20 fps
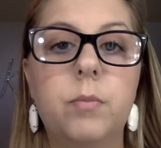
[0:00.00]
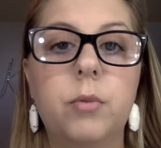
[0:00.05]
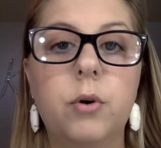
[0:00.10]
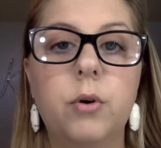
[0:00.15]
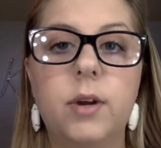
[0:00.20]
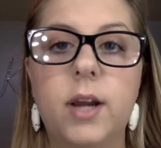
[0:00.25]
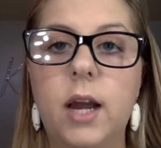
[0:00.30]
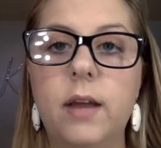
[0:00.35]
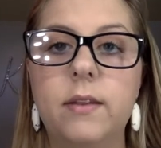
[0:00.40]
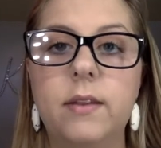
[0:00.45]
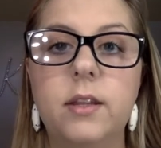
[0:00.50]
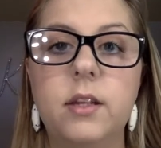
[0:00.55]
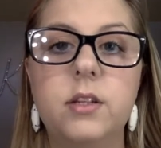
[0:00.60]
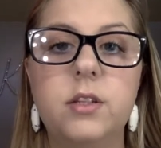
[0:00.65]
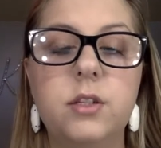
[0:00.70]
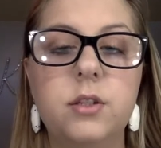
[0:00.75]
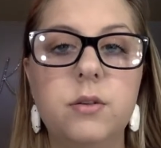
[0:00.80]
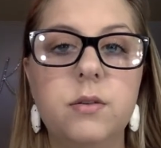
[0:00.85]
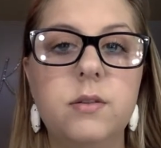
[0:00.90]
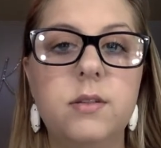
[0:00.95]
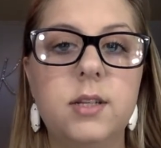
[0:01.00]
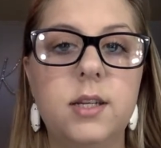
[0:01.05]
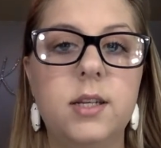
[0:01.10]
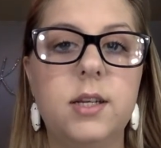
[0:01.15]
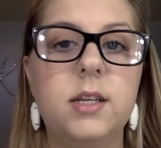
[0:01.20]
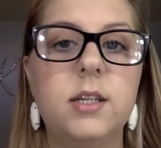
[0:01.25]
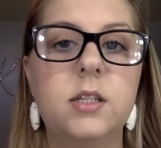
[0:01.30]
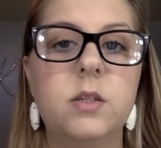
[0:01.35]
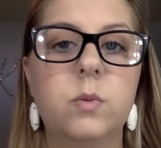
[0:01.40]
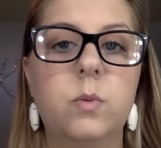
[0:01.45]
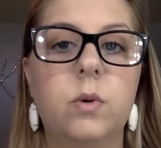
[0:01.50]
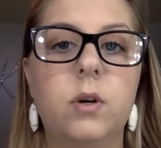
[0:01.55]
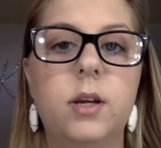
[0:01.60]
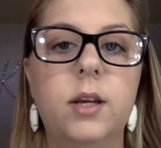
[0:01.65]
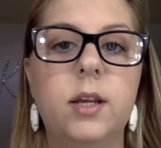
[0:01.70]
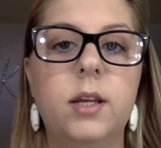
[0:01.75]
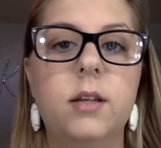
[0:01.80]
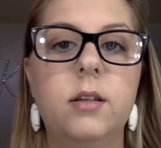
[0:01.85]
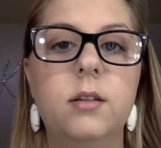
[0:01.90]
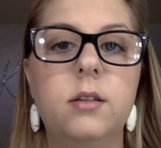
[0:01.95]
broke out that the two cities were
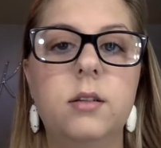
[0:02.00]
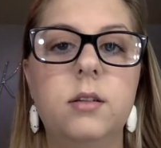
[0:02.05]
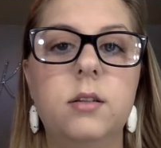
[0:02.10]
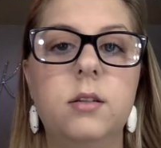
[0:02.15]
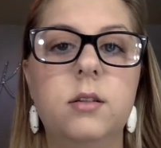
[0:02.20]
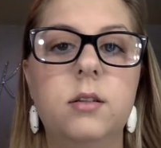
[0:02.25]
at